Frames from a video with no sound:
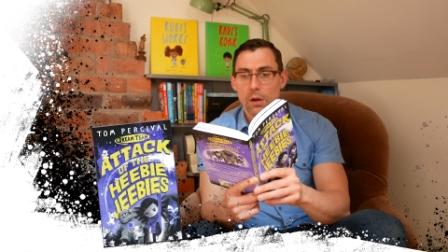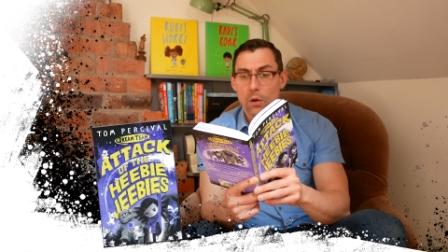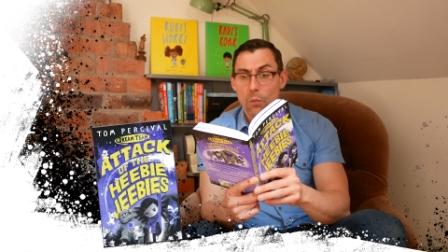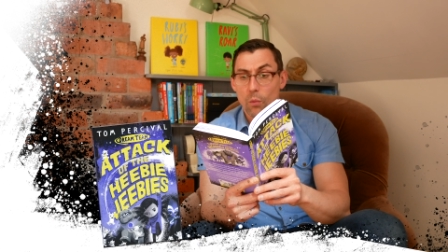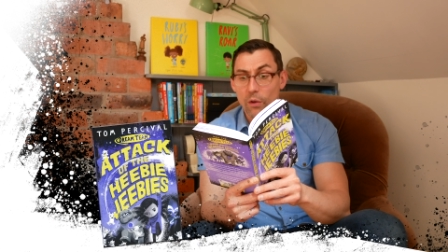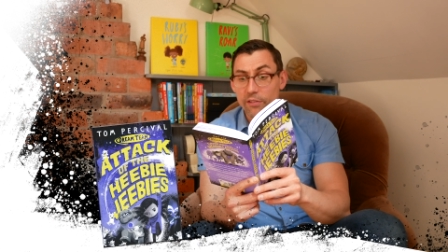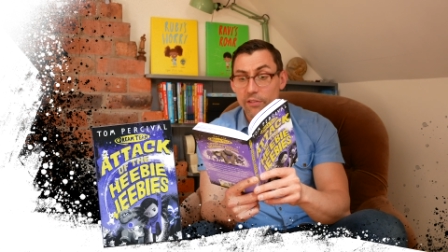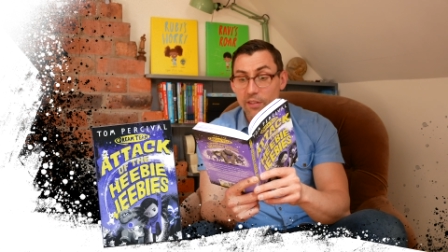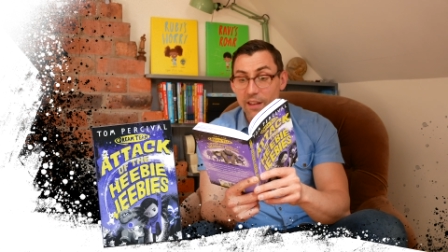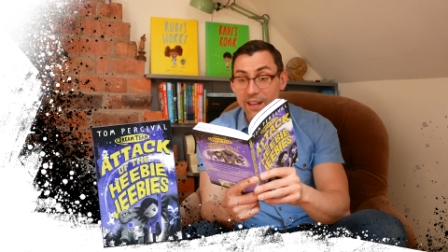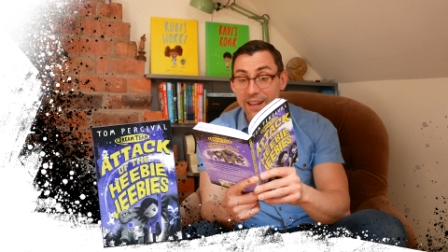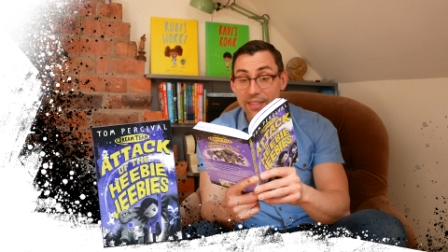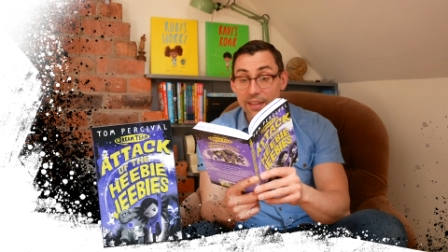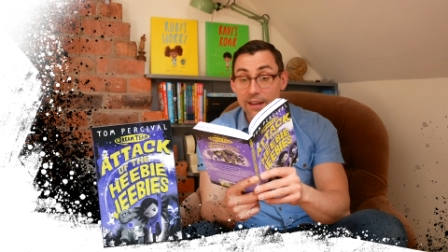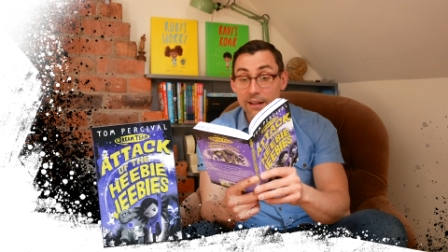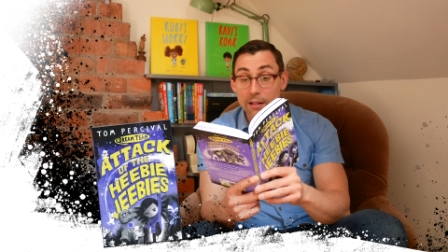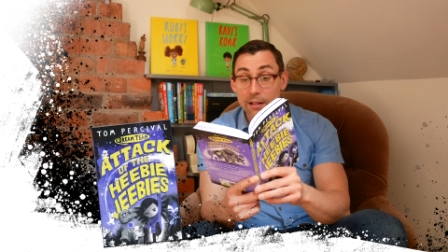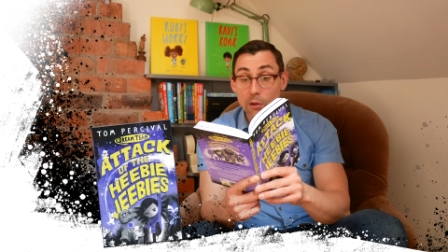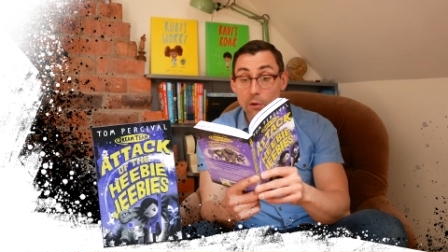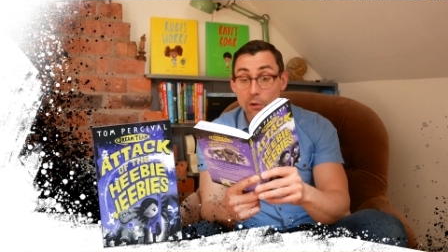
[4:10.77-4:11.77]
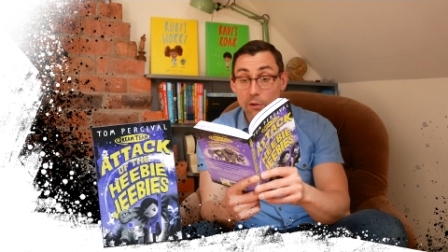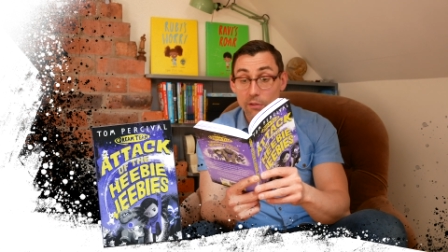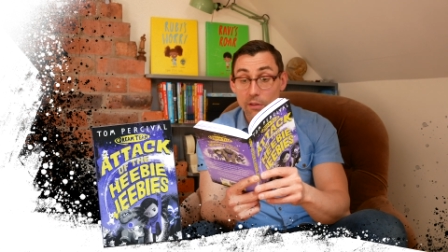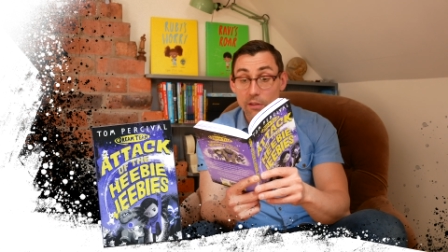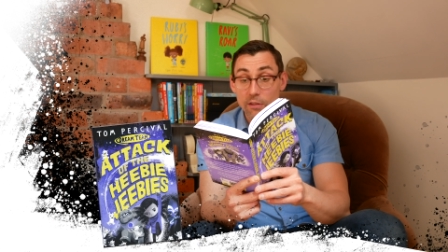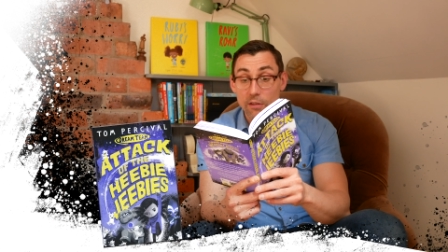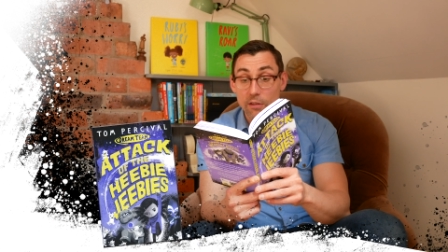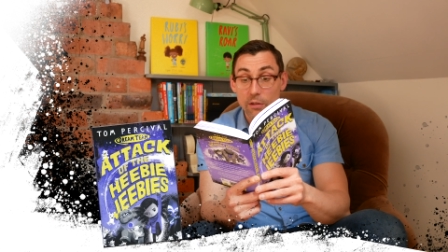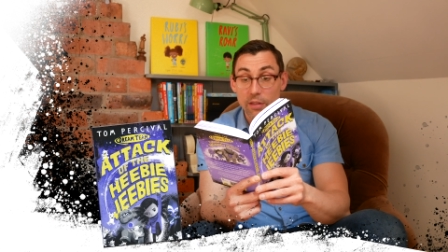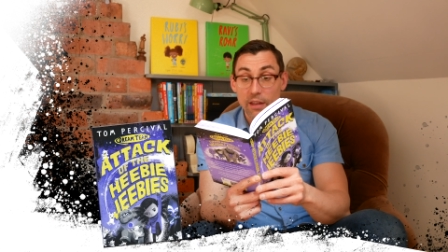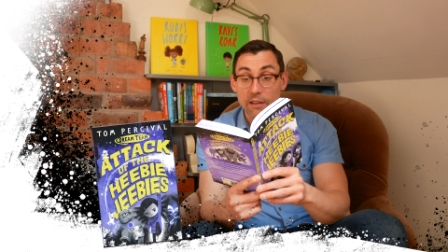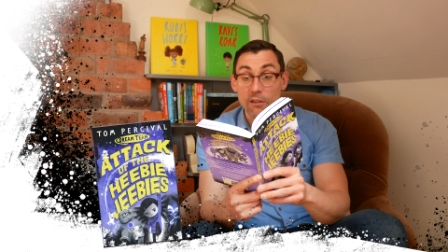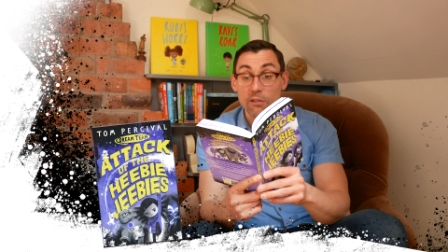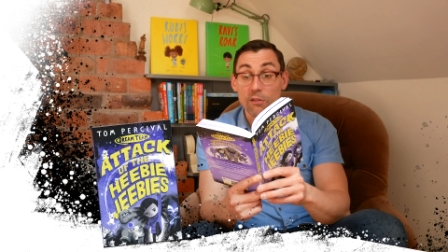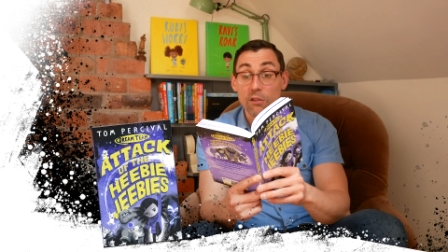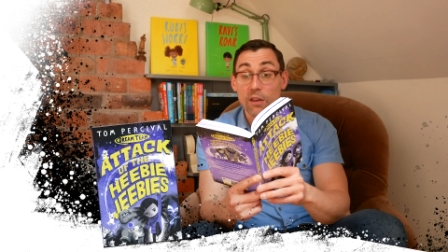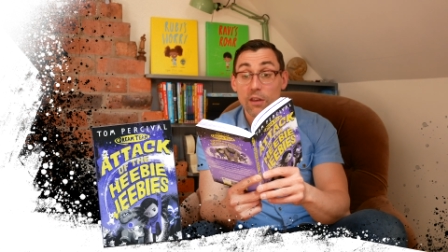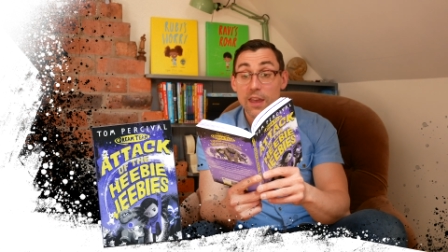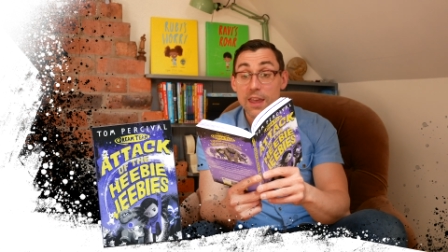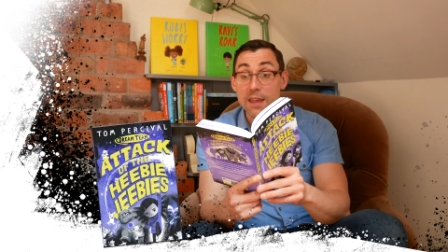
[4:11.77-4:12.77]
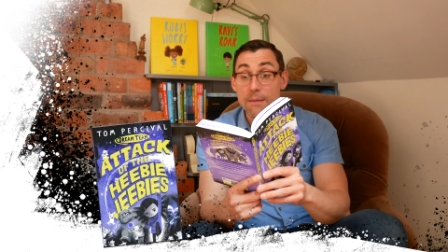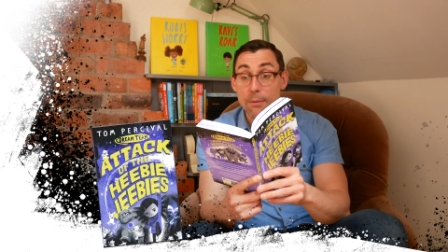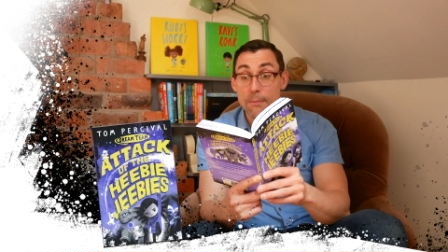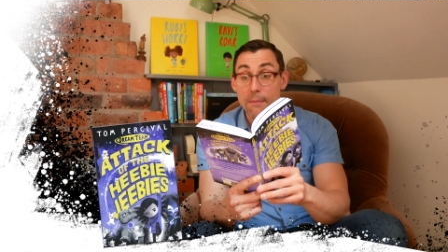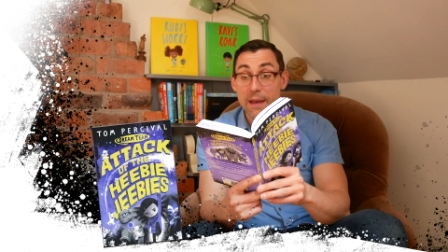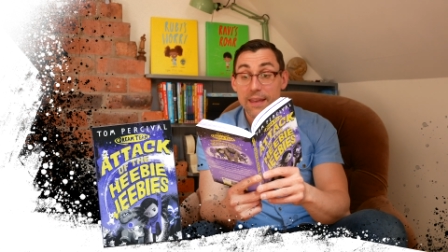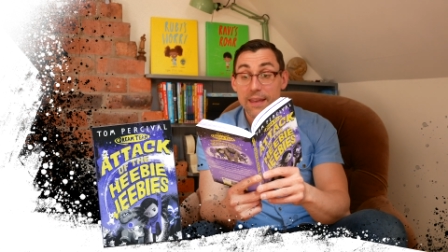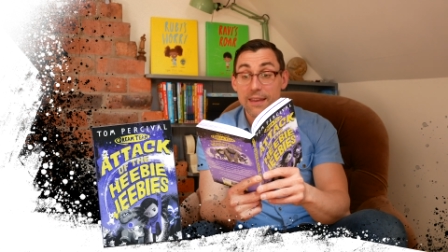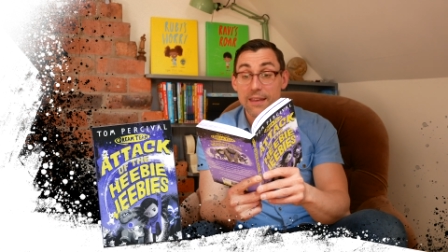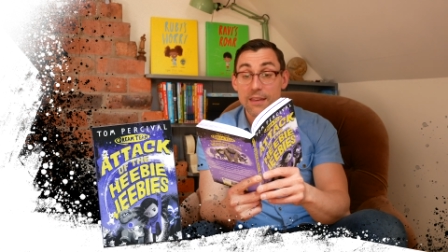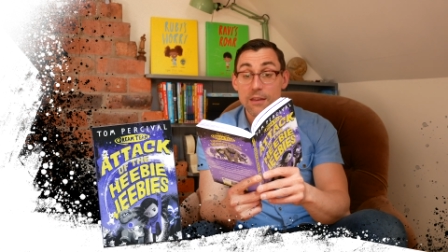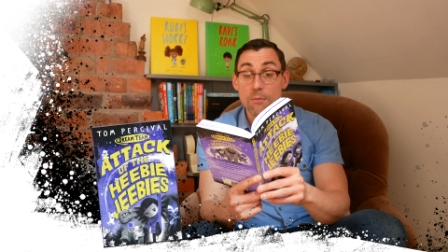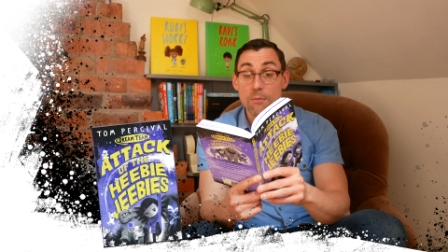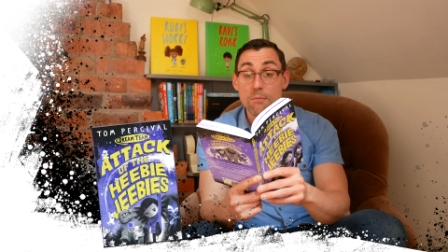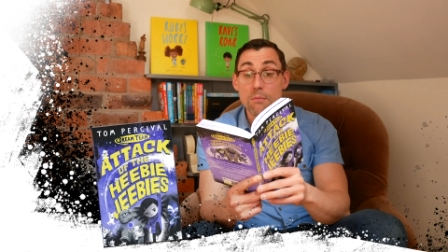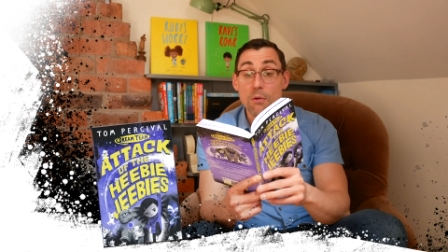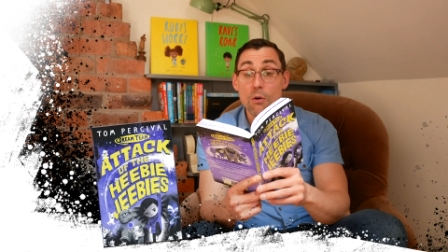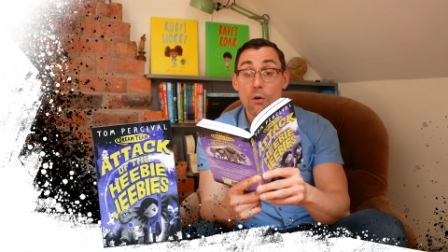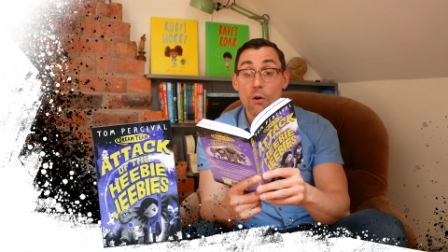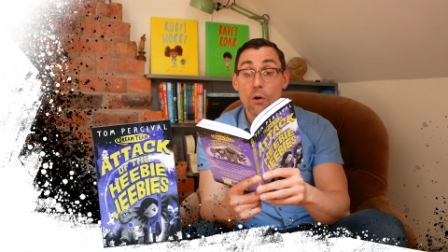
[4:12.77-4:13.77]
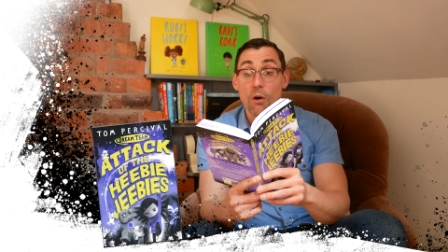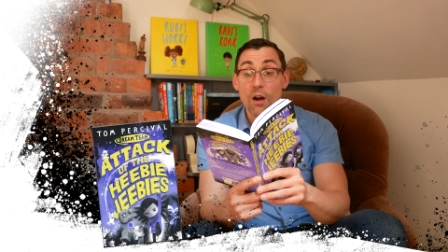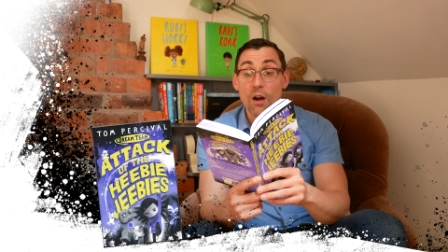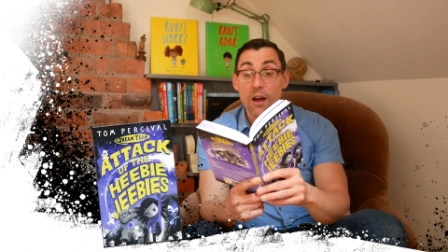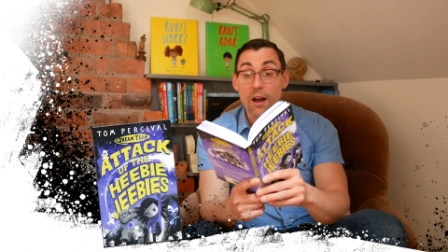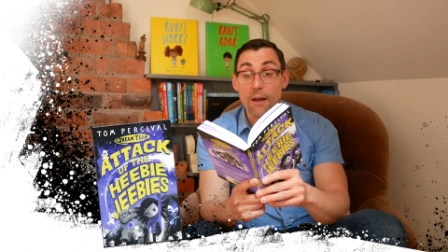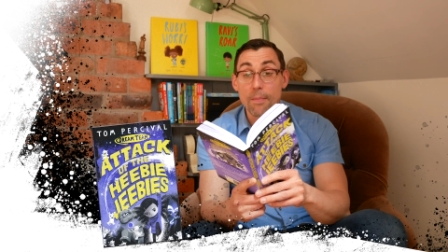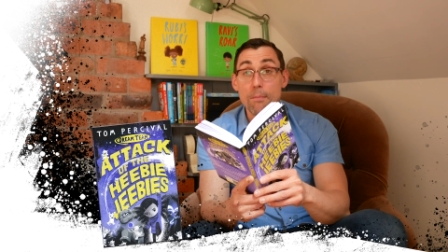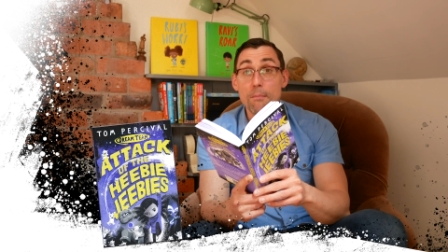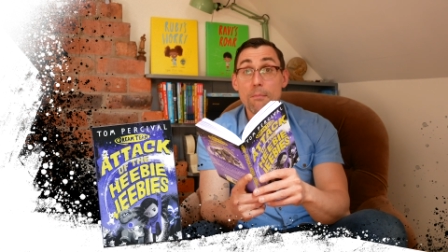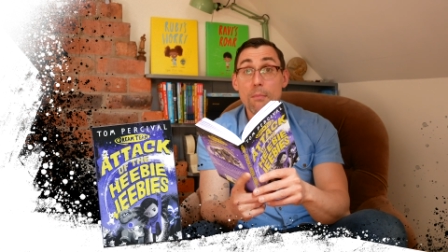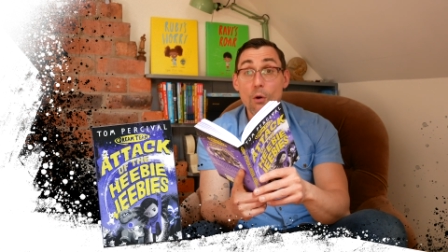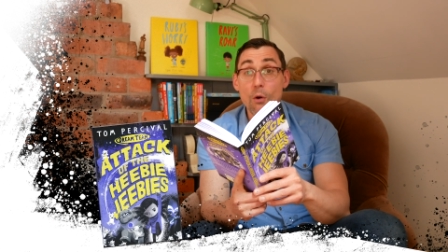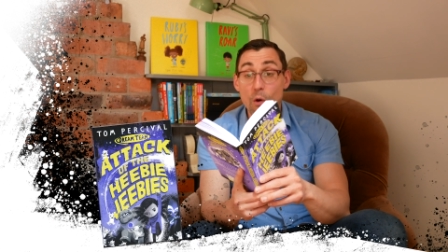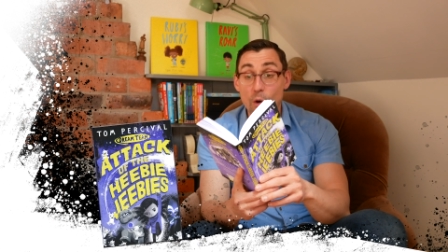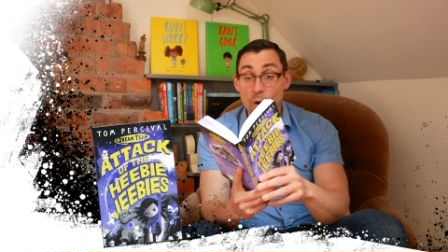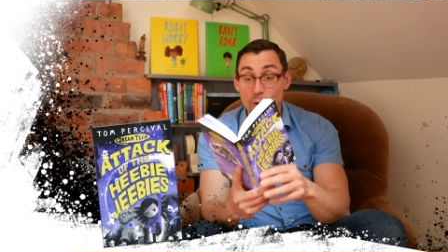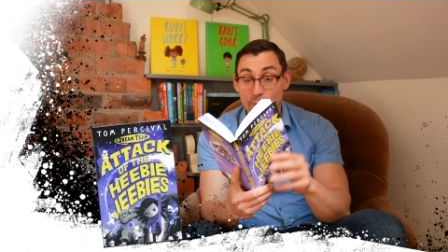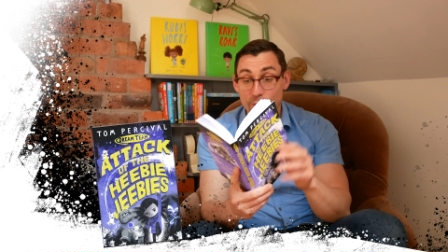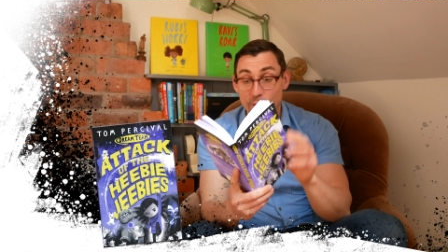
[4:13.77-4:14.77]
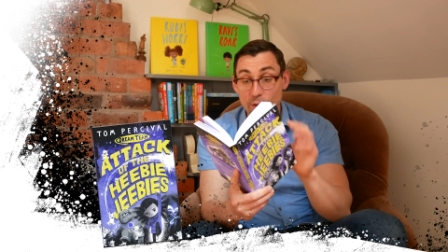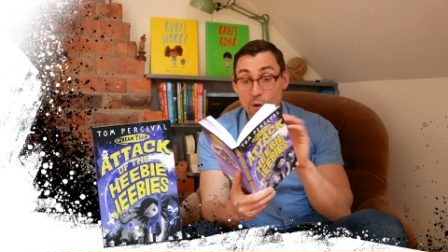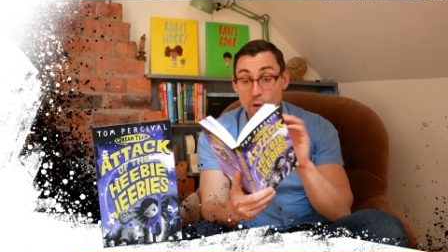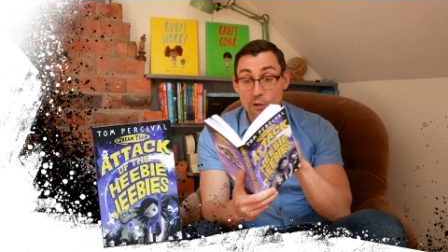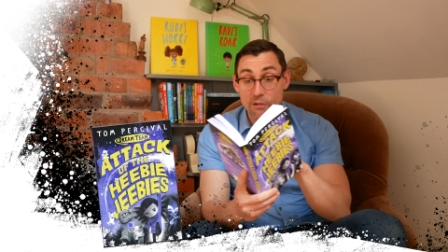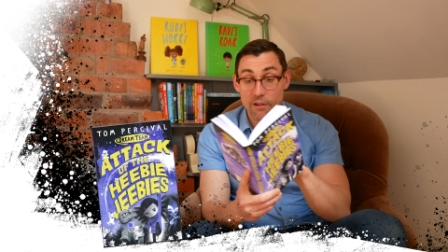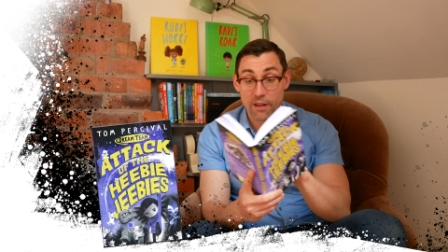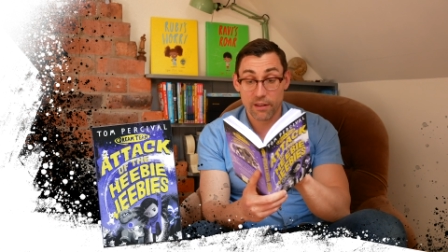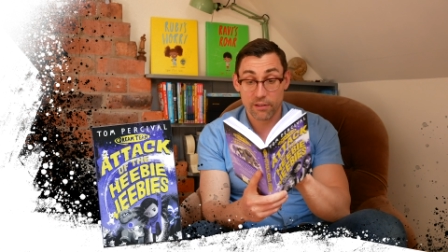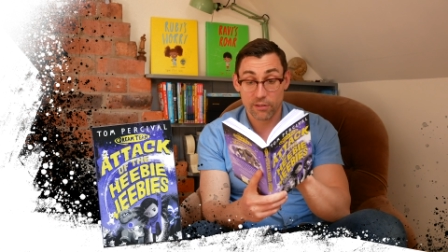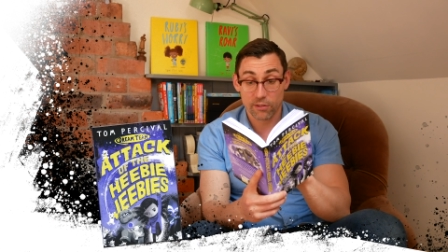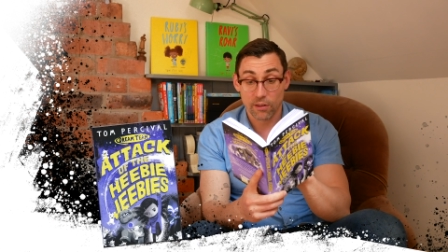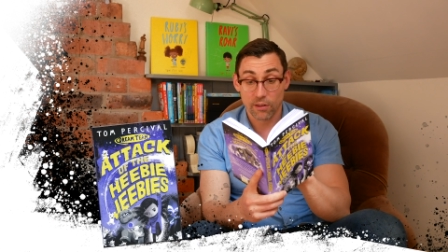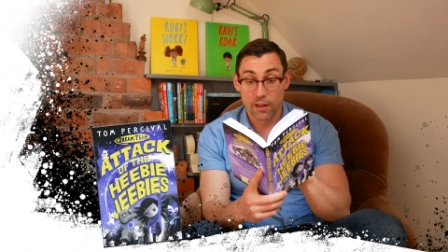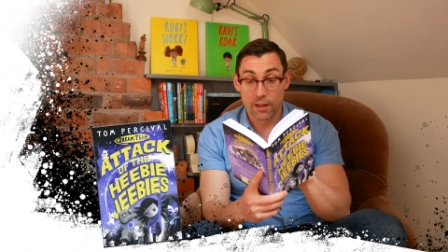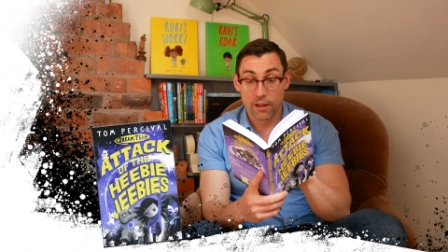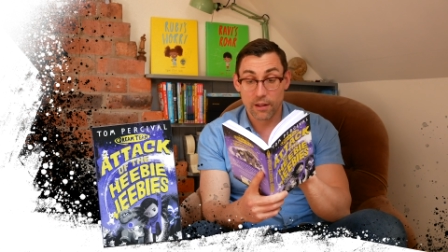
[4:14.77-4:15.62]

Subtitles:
Once they get their claws into you, they just keep making you more and more furious